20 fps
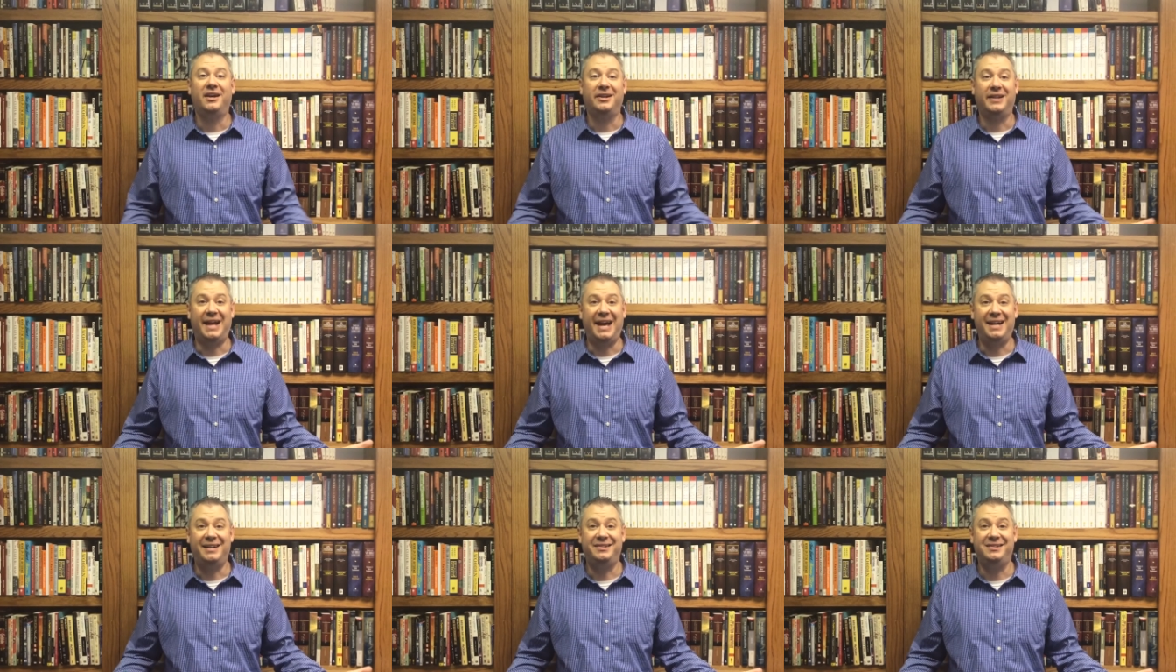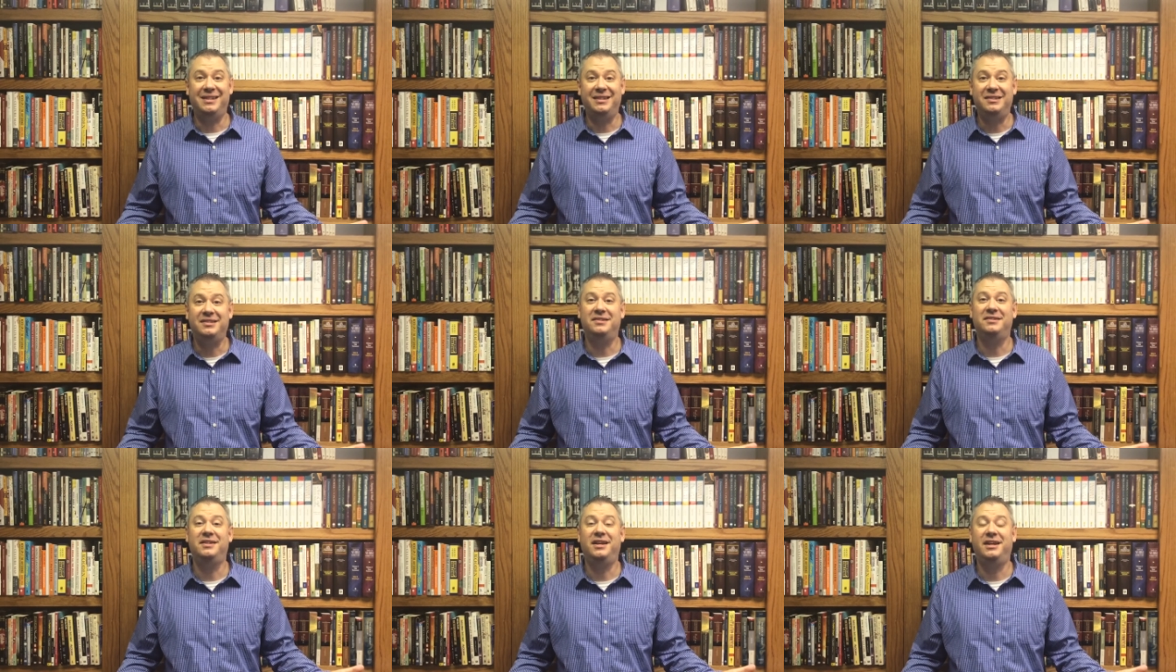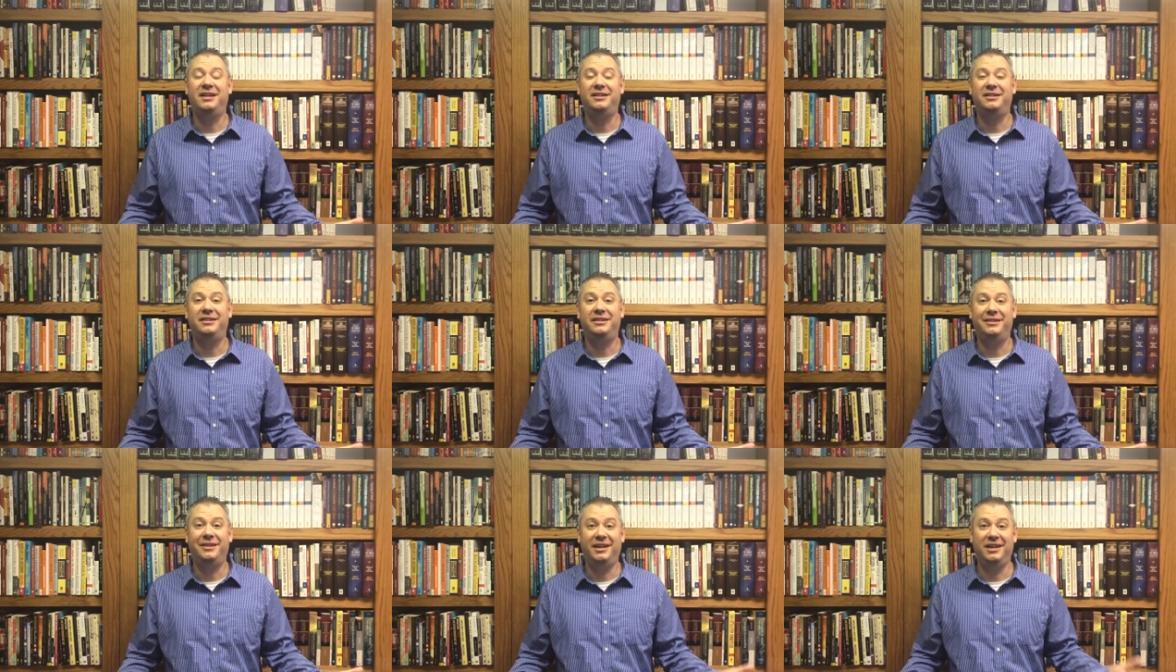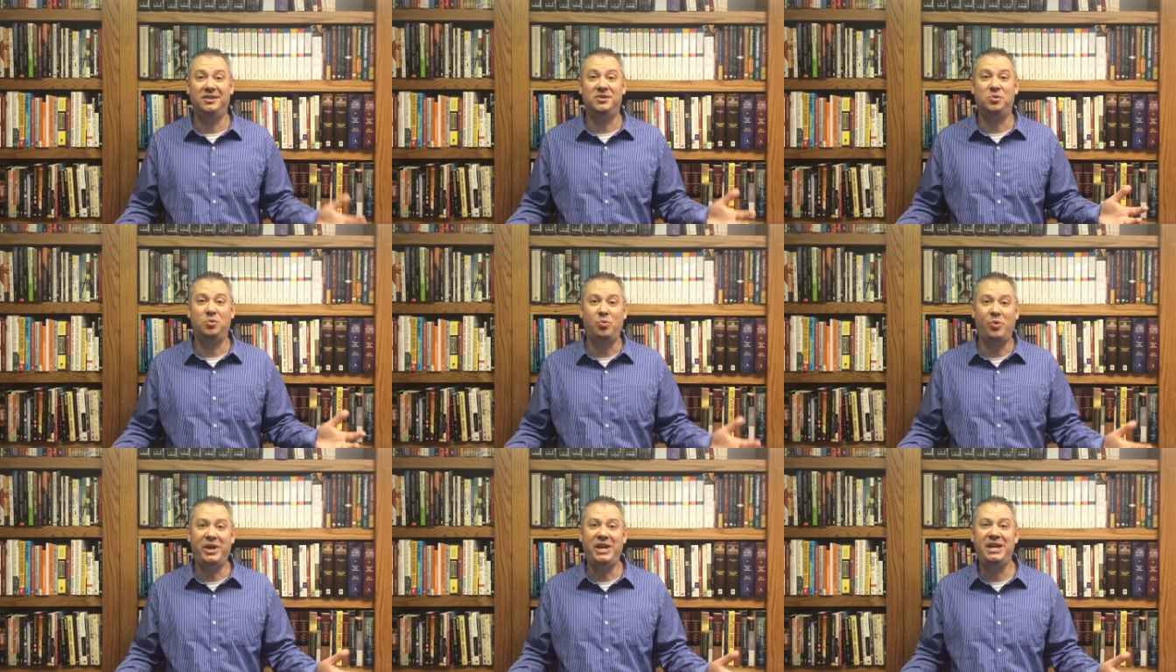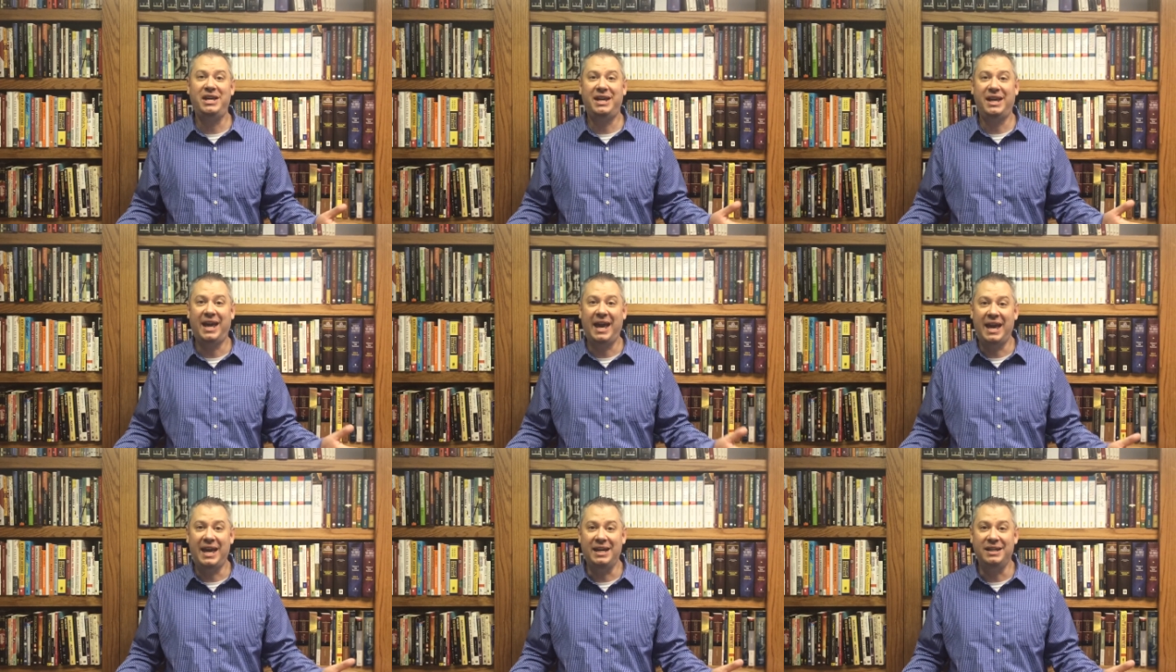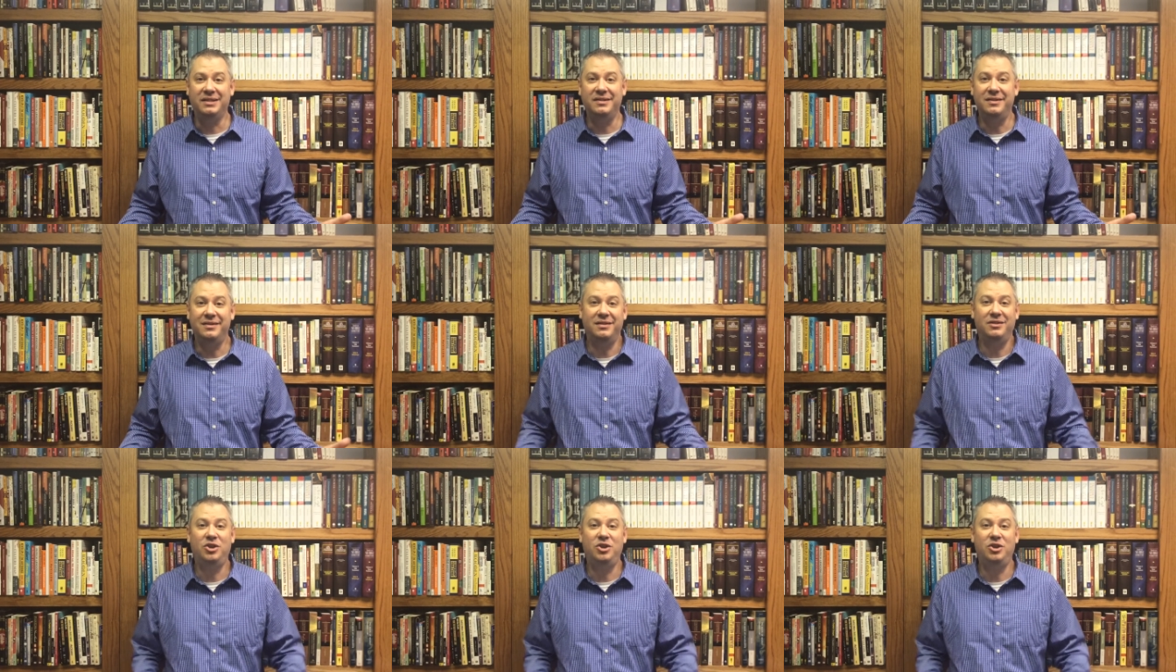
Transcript: Class, this is it. It's week 8.